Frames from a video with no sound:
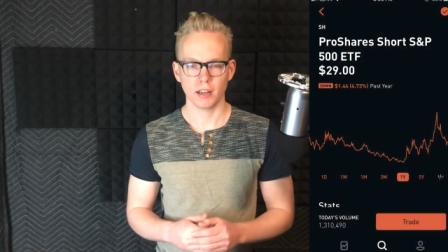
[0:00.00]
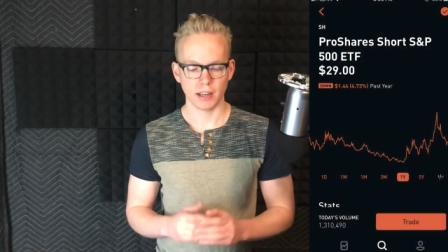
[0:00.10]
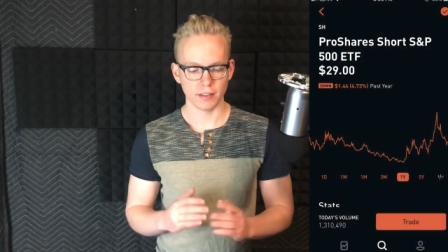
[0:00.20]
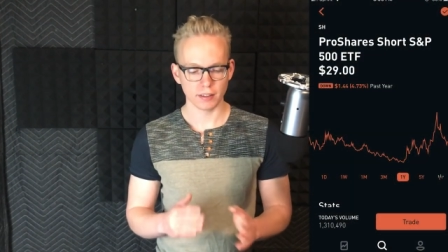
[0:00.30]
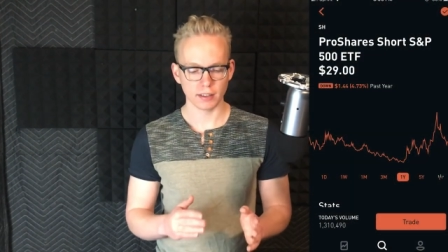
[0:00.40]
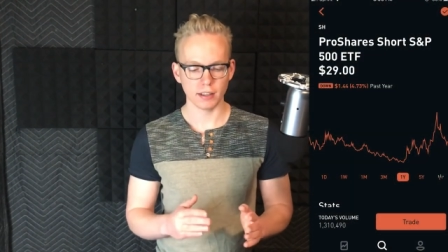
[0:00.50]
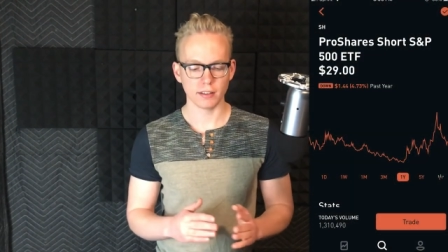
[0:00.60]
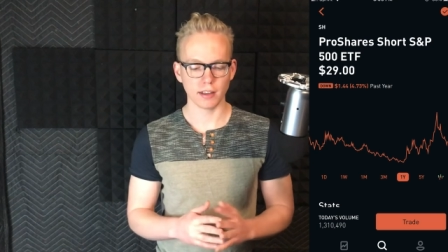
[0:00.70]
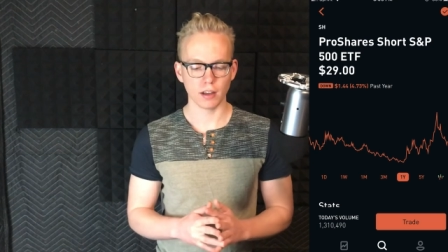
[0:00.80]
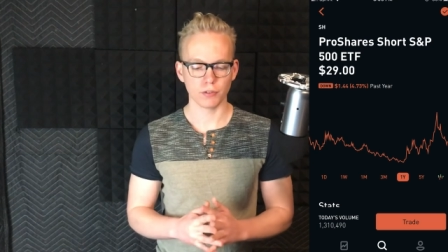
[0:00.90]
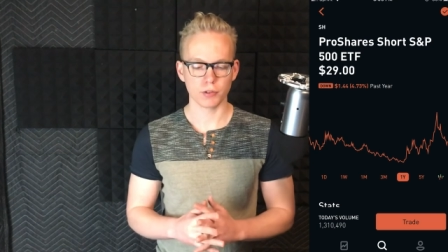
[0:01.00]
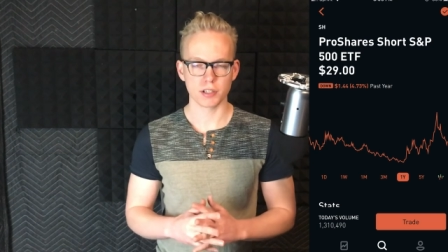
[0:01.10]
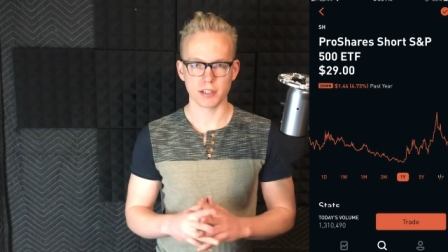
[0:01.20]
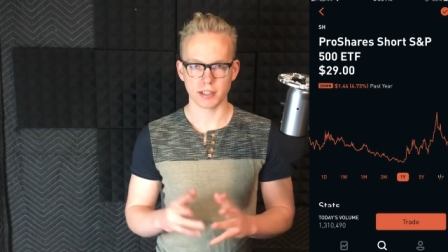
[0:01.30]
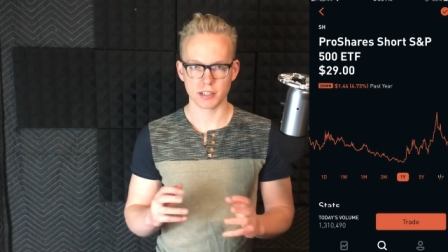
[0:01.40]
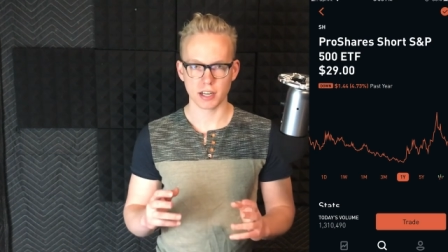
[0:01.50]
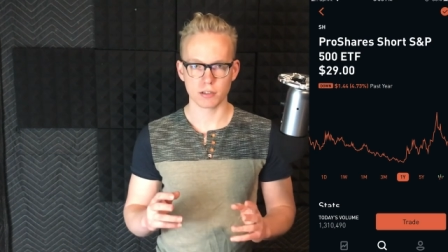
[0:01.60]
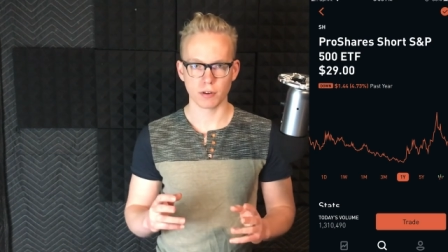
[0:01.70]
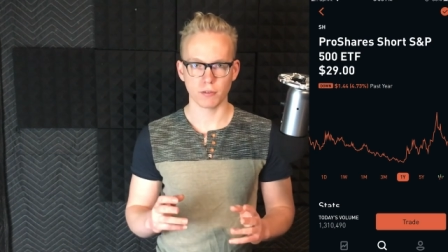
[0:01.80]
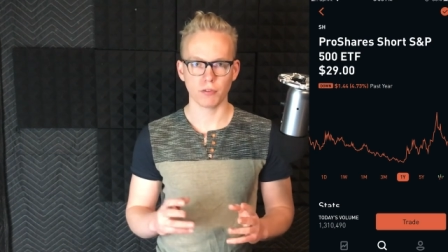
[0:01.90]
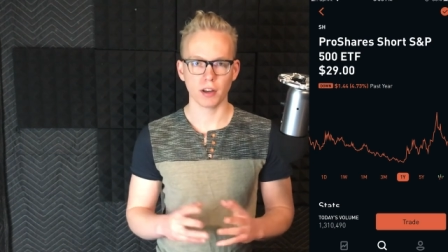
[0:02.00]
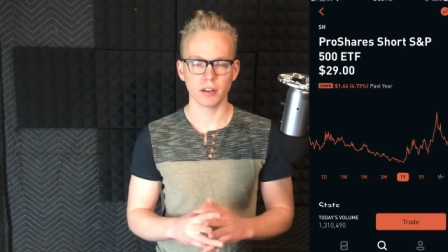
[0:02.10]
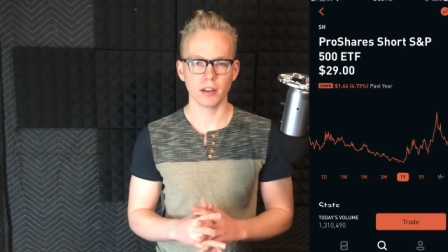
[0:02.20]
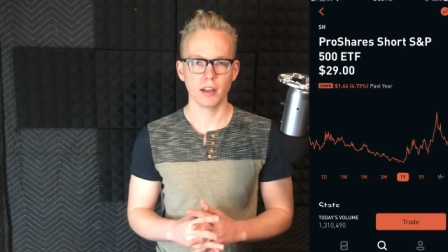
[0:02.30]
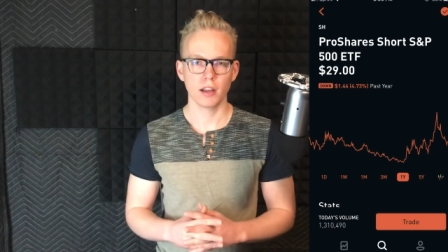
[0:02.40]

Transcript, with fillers: And this E T F, which is an exchange traded fund,